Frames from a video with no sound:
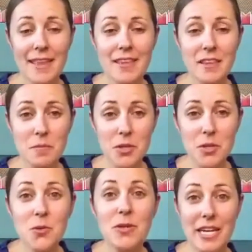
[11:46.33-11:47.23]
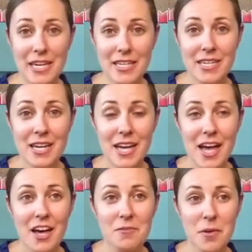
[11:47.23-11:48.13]
And then the beauty
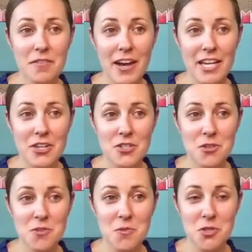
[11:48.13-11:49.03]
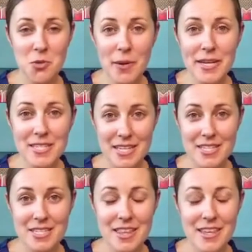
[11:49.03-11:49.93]
of providing your students with
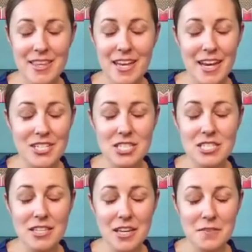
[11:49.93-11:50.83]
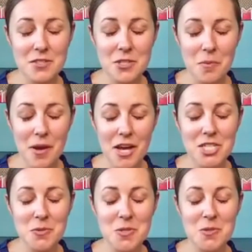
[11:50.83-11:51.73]
choices, the thing that I just loved so
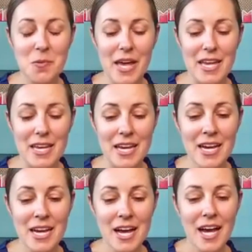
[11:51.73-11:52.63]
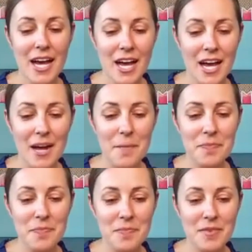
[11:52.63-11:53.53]
much was when
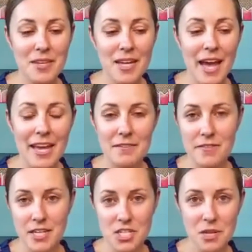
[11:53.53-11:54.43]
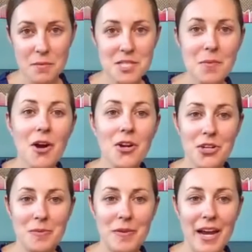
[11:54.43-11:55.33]
I had finished up a small
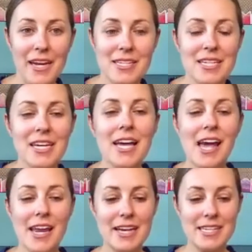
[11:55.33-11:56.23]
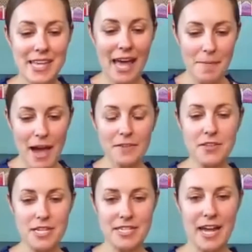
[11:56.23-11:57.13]
group, right? And I sat back
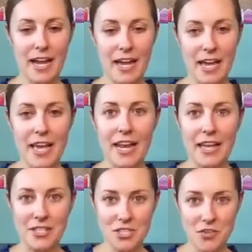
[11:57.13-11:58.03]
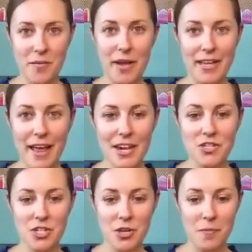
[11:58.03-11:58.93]
for a second and I looked around my
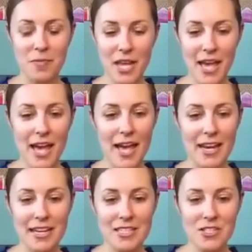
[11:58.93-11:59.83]
classroom and I